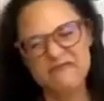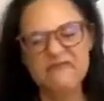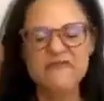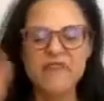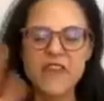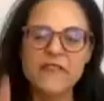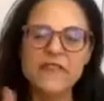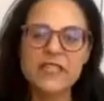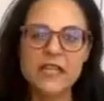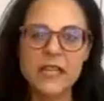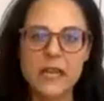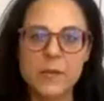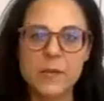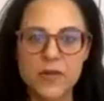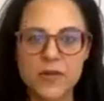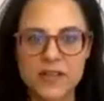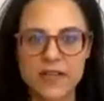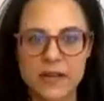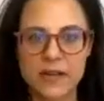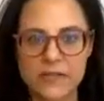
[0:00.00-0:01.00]

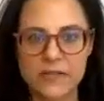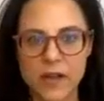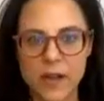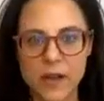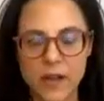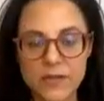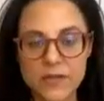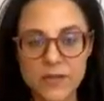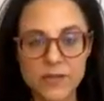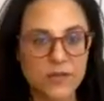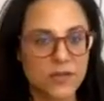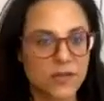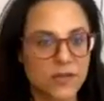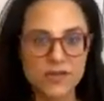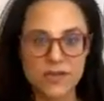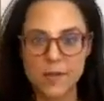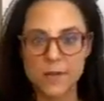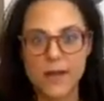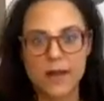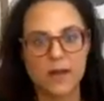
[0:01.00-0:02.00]
15% of dogs who
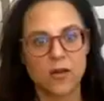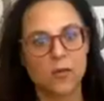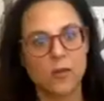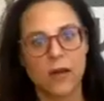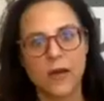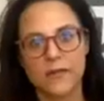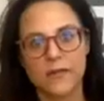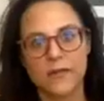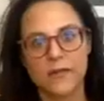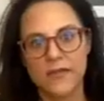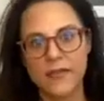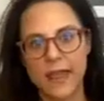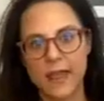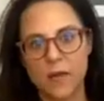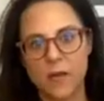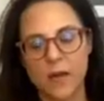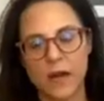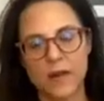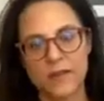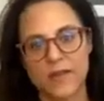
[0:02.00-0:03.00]
just no matter what
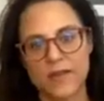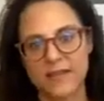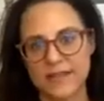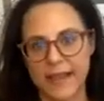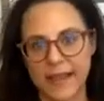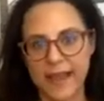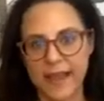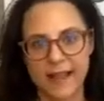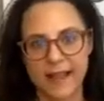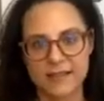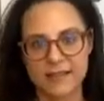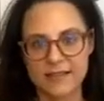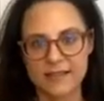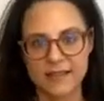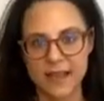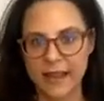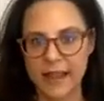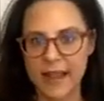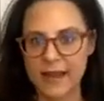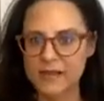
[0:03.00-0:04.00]
can't wear this. They
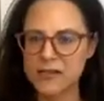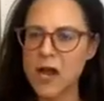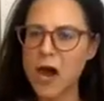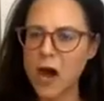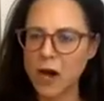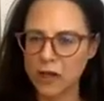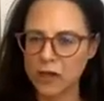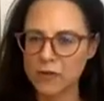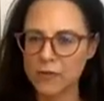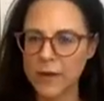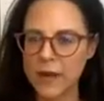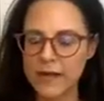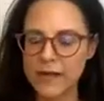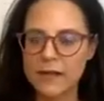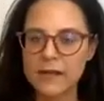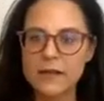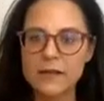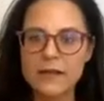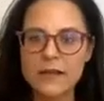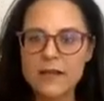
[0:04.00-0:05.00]
can't tolerate
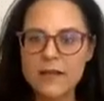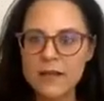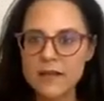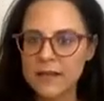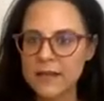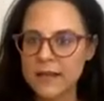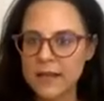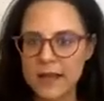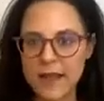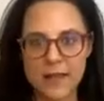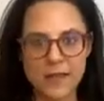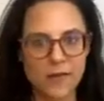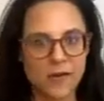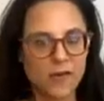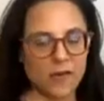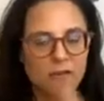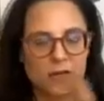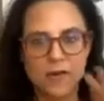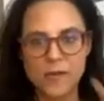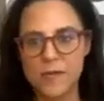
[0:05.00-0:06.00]
it. And
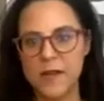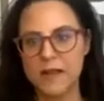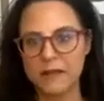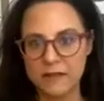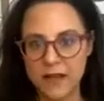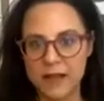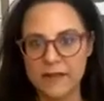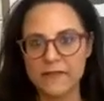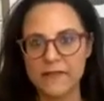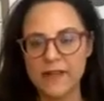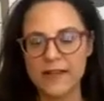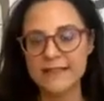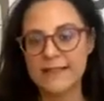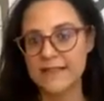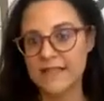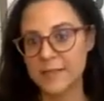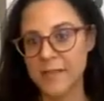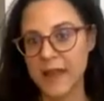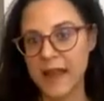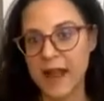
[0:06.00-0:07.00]
there could be a lot of
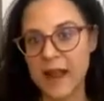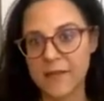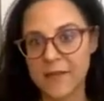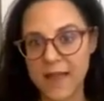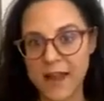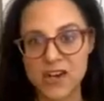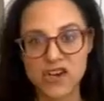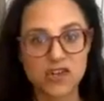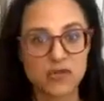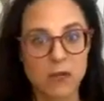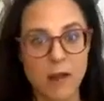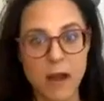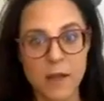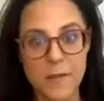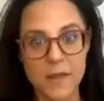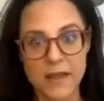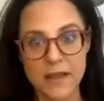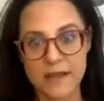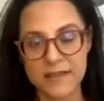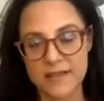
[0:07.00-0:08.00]
reasons behind that.
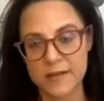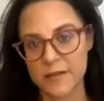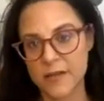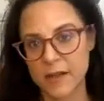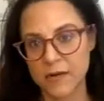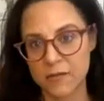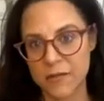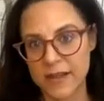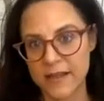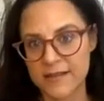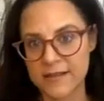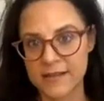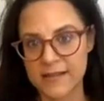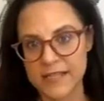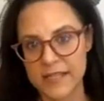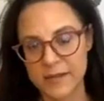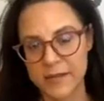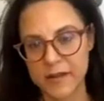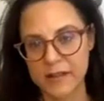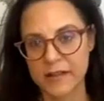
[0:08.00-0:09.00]
Trauma is a big reason
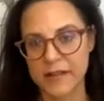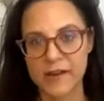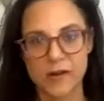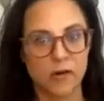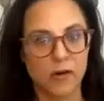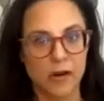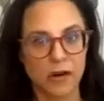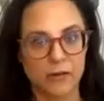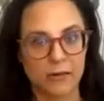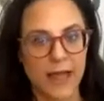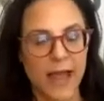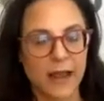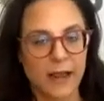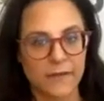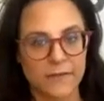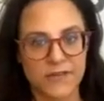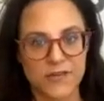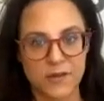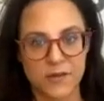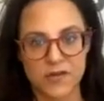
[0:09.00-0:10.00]
typically, or a lack
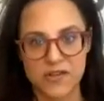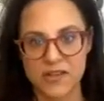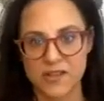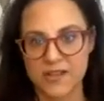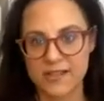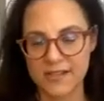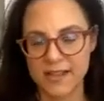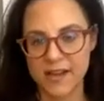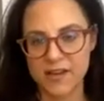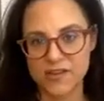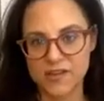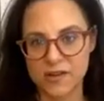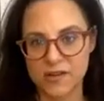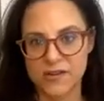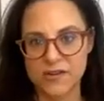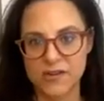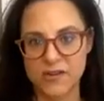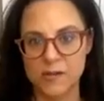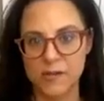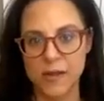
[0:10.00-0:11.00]
of socialization
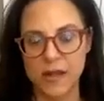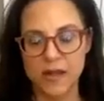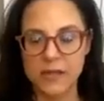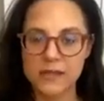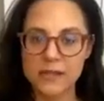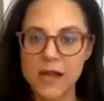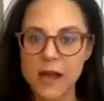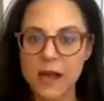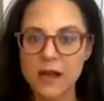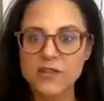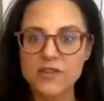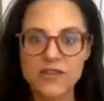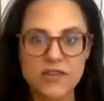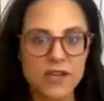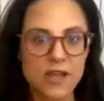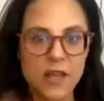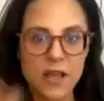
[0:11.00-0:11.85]
to being touched.